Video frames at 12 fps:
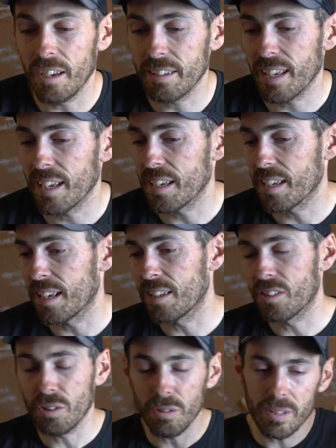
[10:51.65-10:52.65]
okay, in
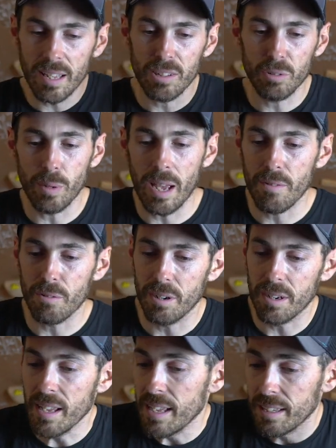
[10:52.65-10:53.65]
2000 whatever,
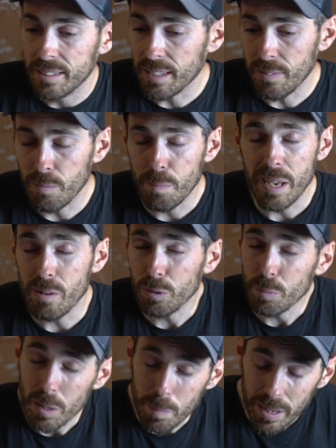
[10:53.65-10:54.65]
and 7B
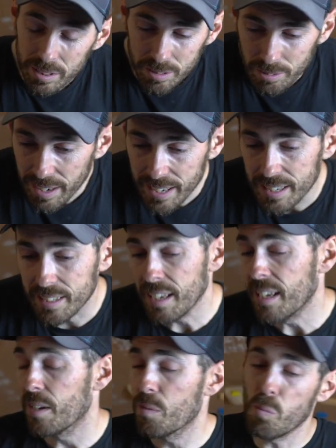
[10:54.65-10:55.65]
was my best grade.
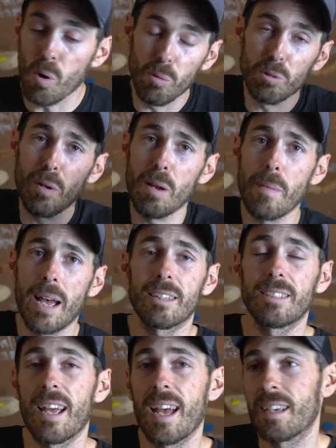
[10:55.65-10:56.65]
What was my
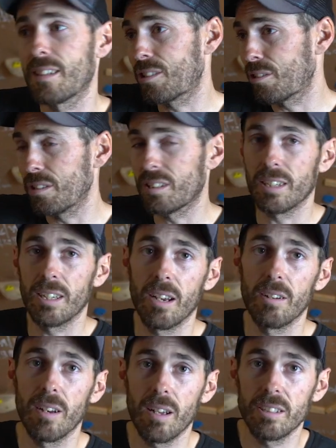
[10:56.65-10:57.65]
max hang through
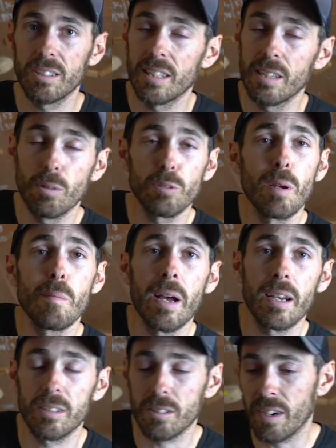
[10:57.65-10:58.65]
to last year? What's my
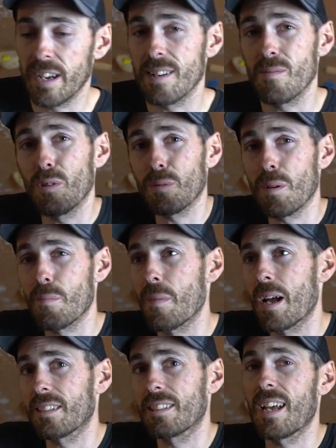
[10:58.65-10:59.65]
max grade and what's my
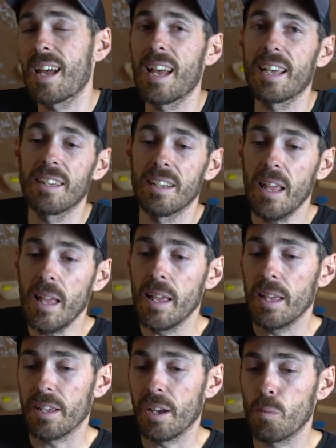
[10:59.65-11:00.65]
max hang?
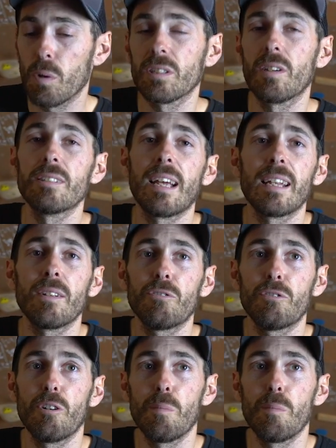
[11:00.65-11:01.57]
And what I was adding for